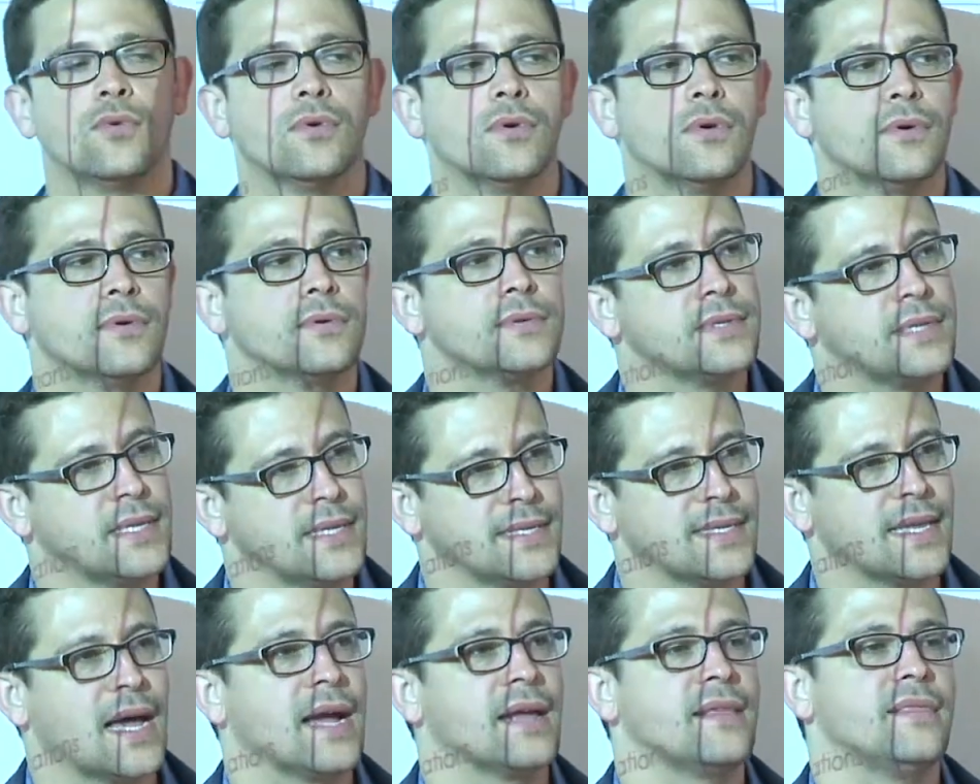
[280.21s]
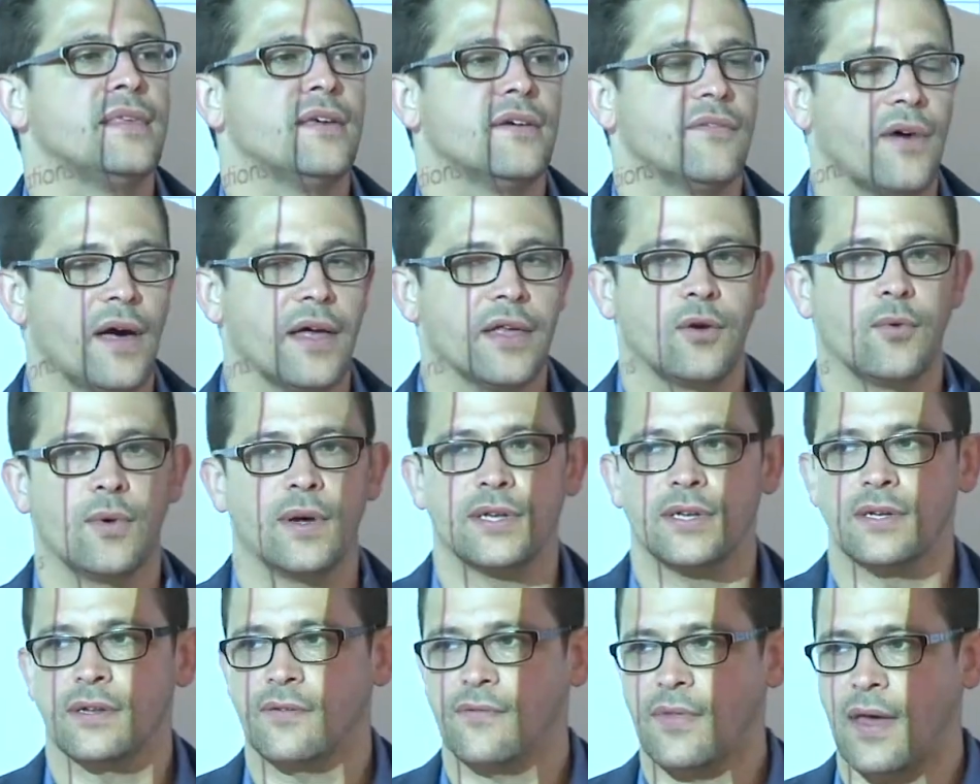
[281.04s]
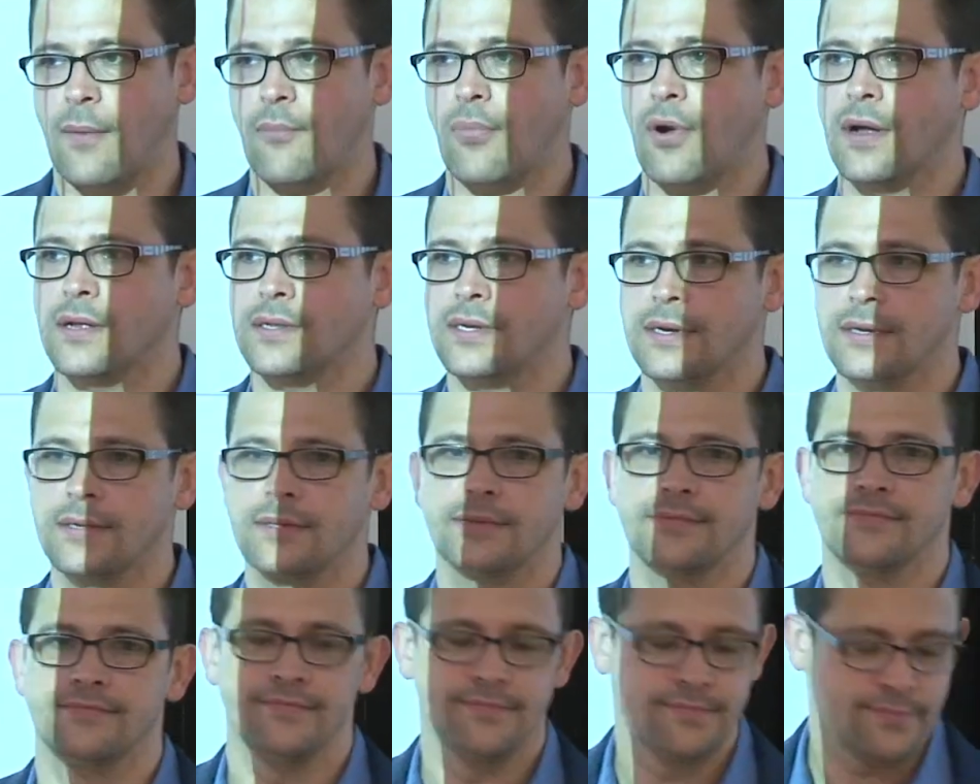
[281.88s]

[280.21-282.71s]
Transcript: will design the evaluation of that project.